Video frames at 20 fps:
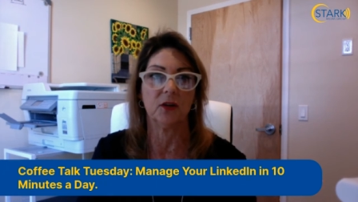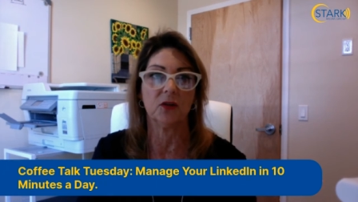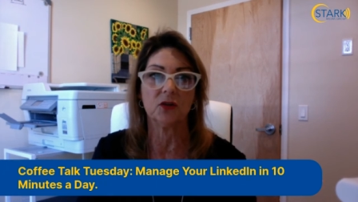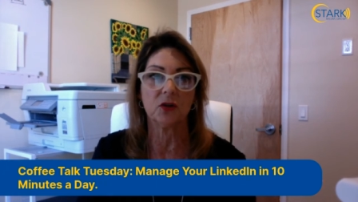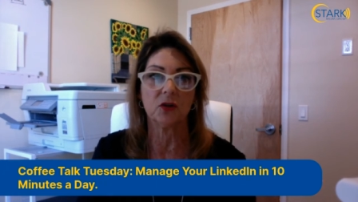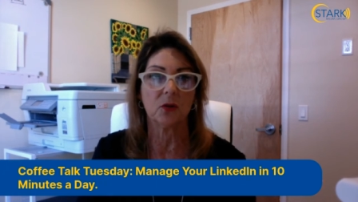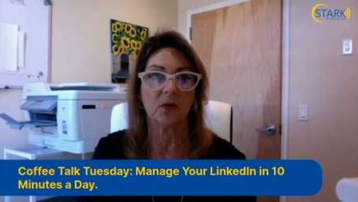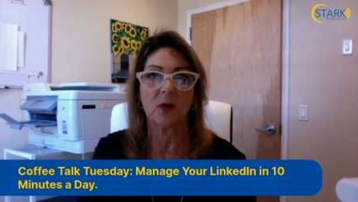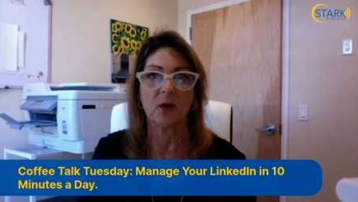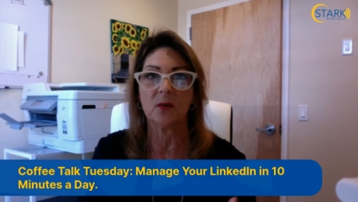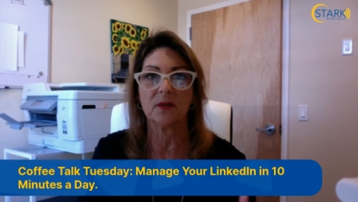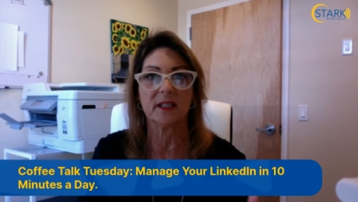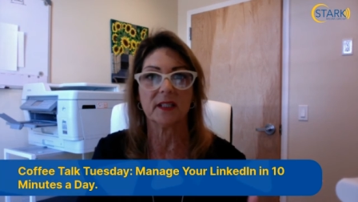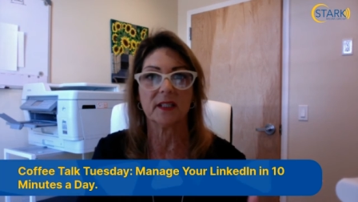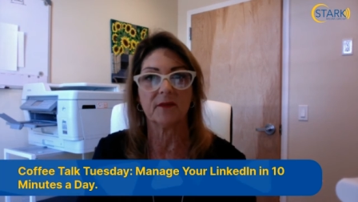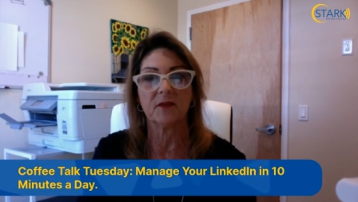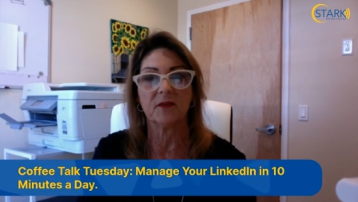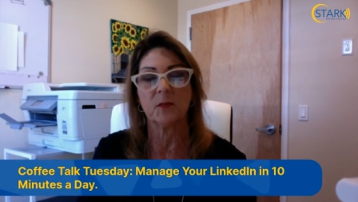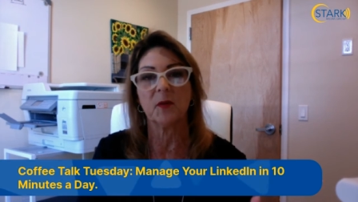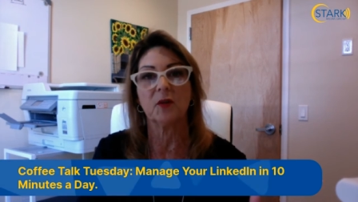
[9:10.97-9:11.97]
You don't always
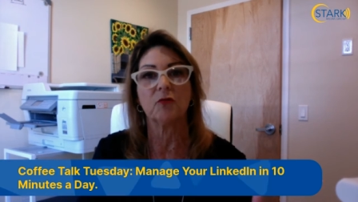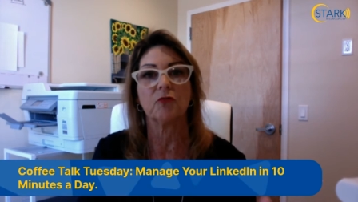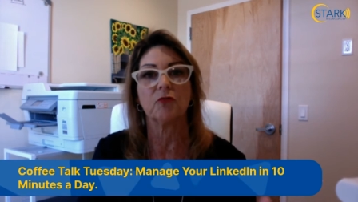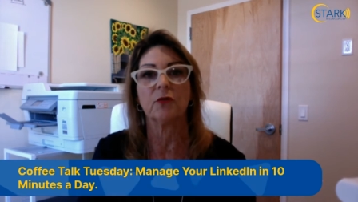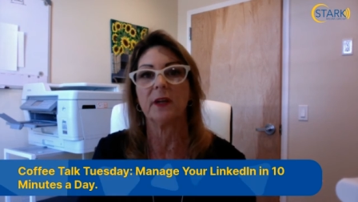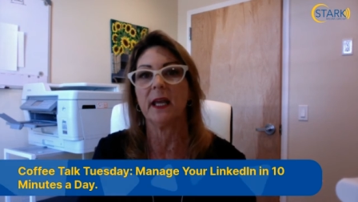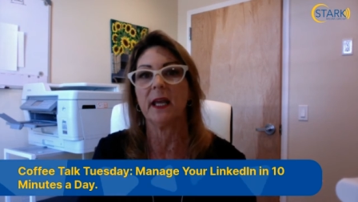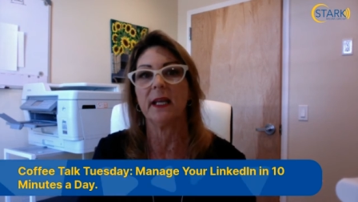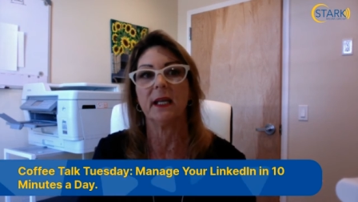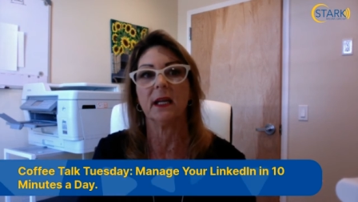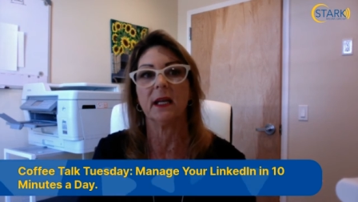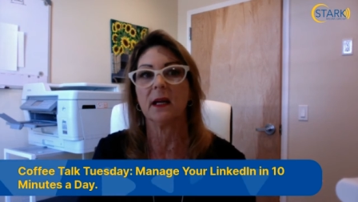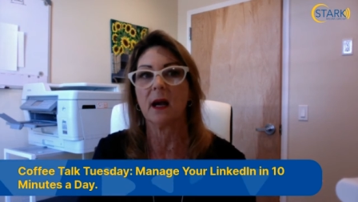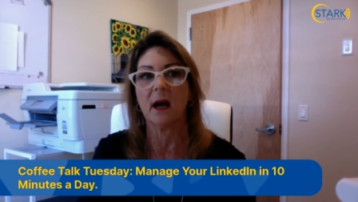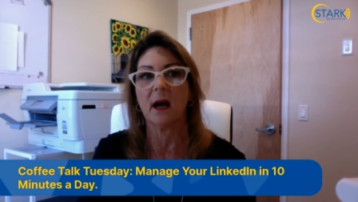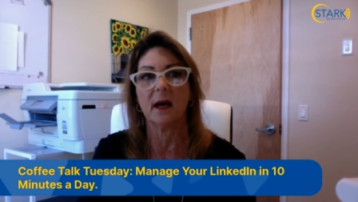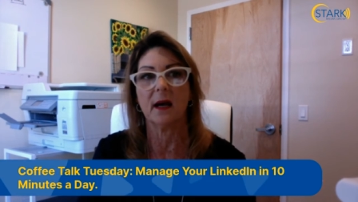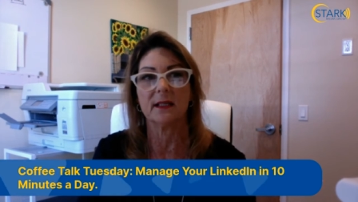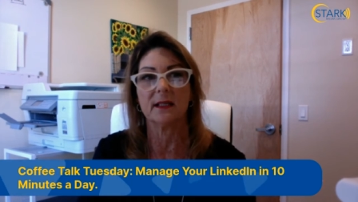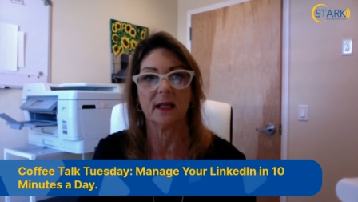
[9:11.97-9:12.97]
have to be creating
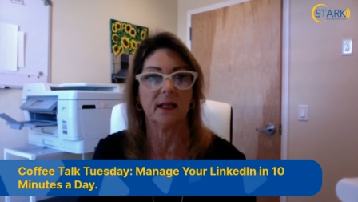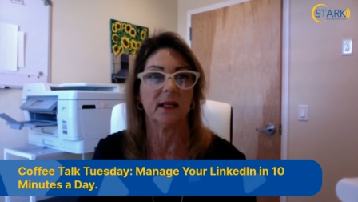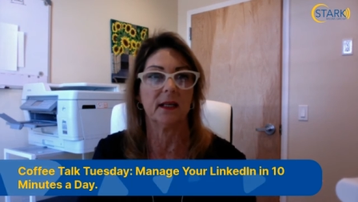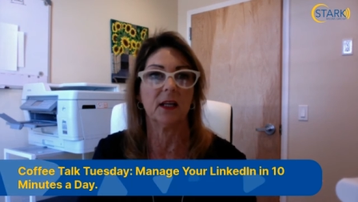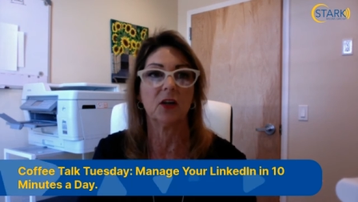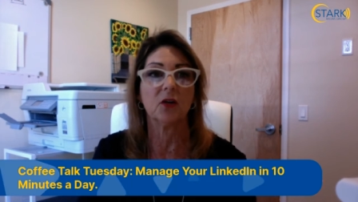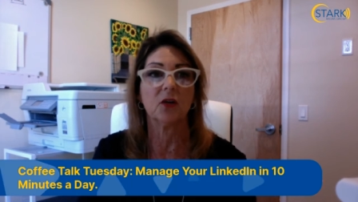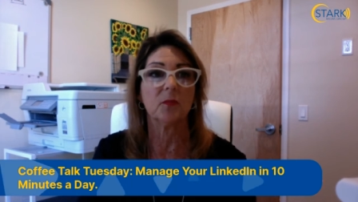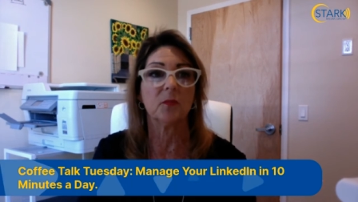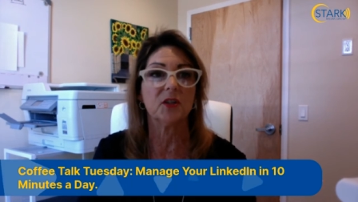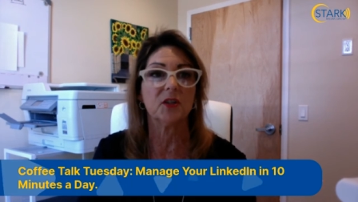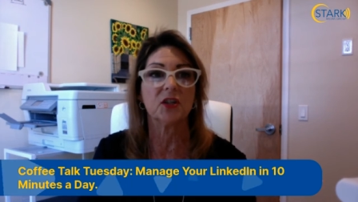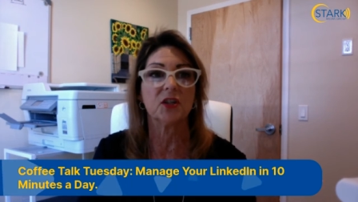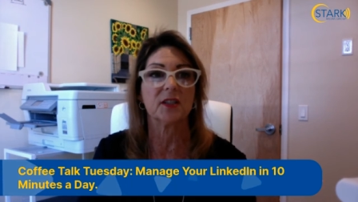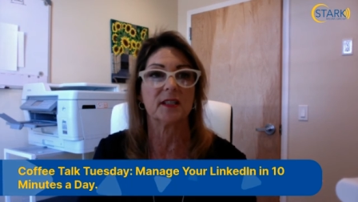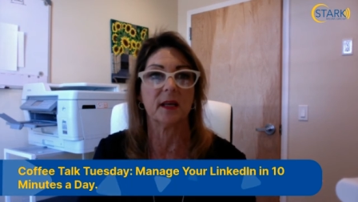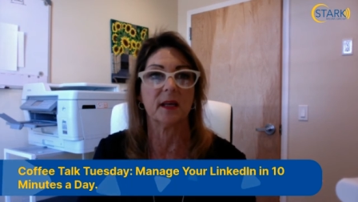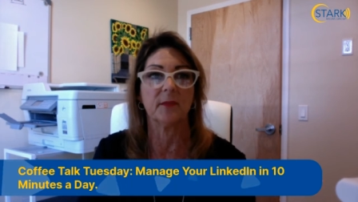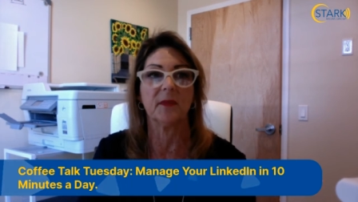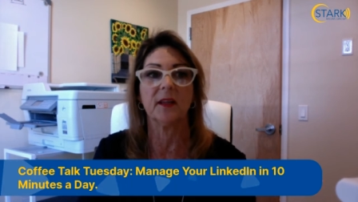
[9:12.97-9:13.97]
content, it could be just
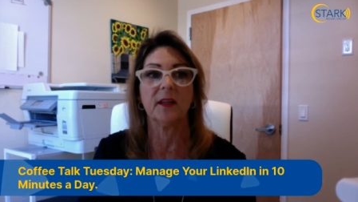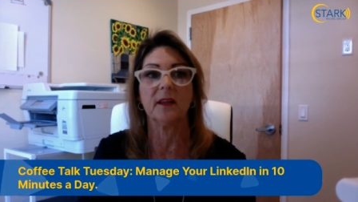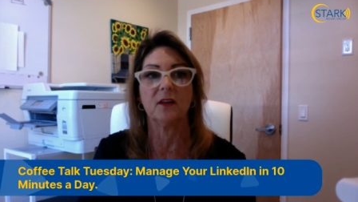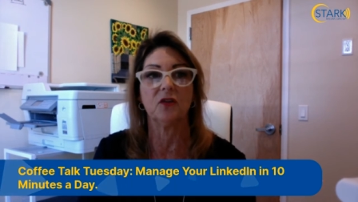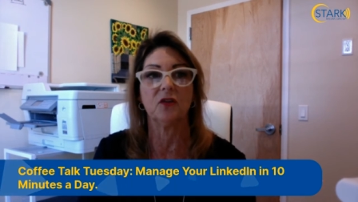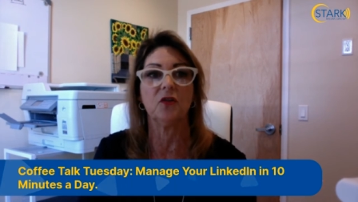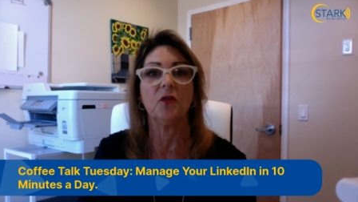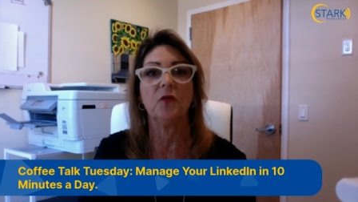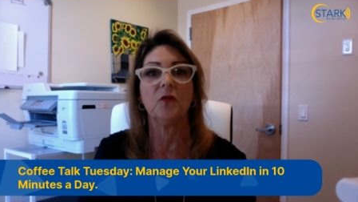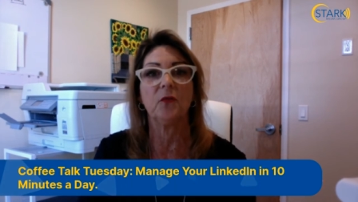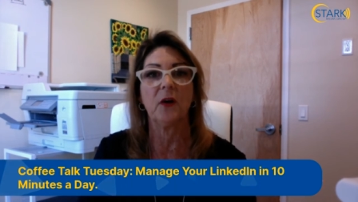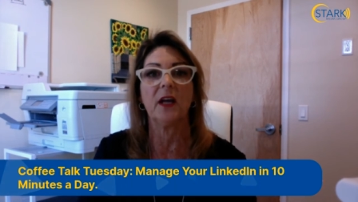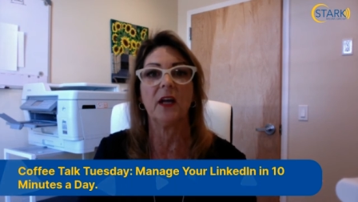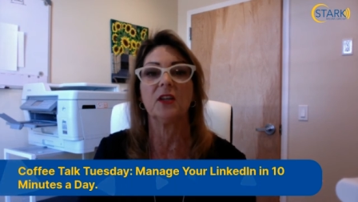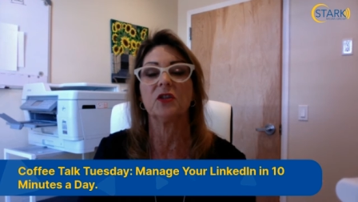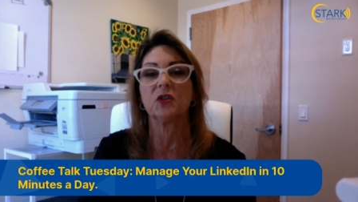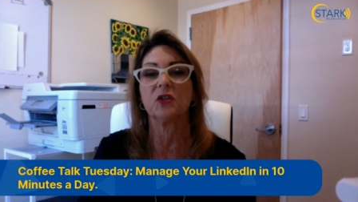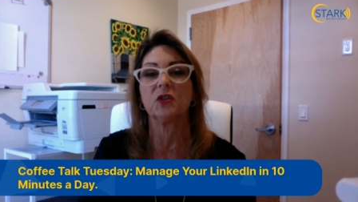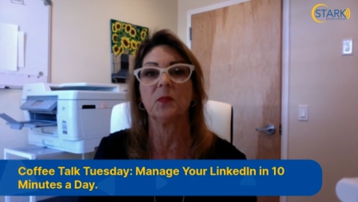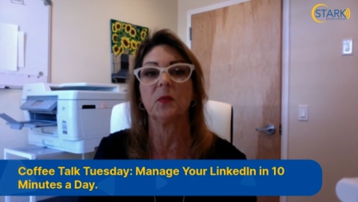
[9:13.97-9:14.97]
something that you
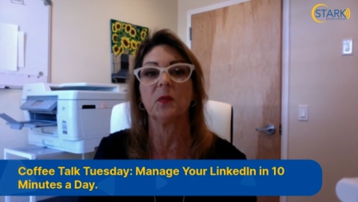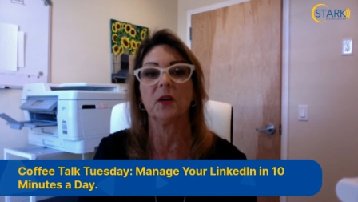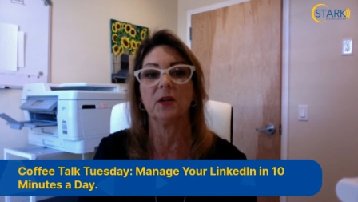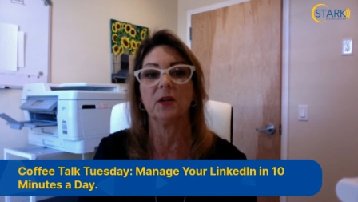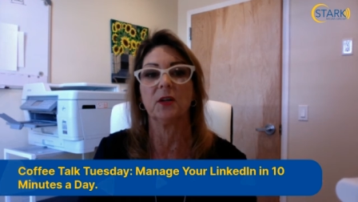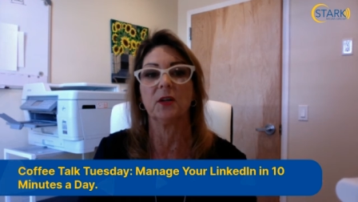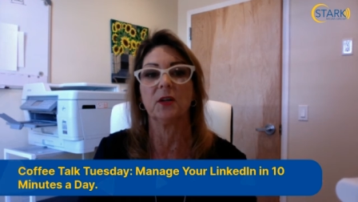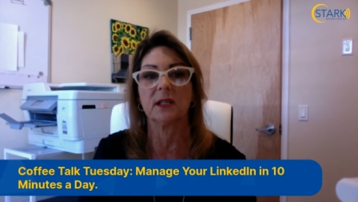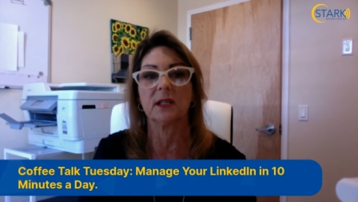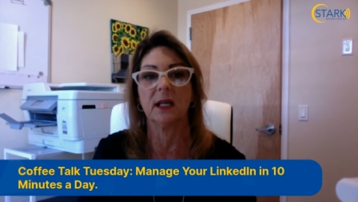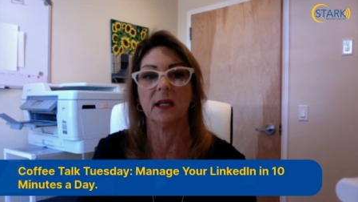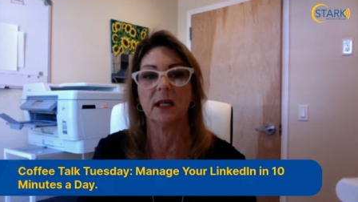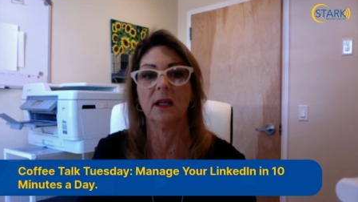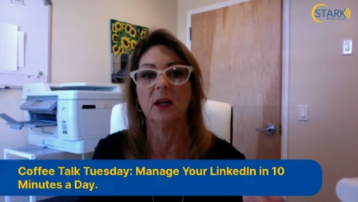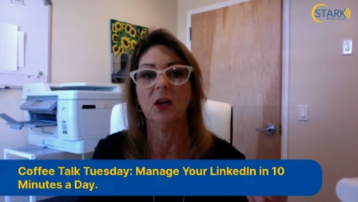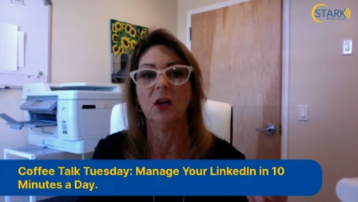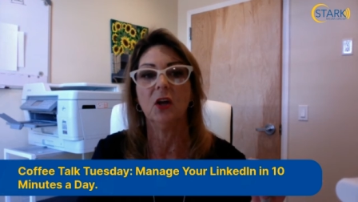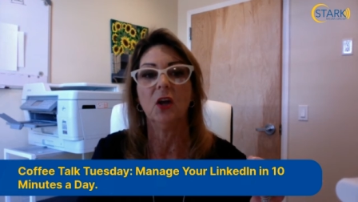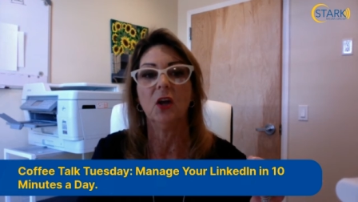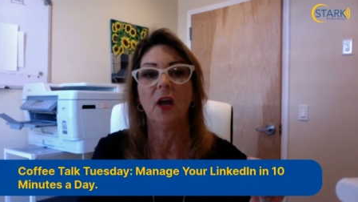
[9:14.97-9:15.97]
find super
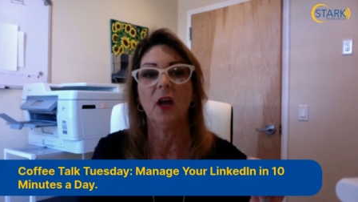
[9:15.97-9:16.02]
interesting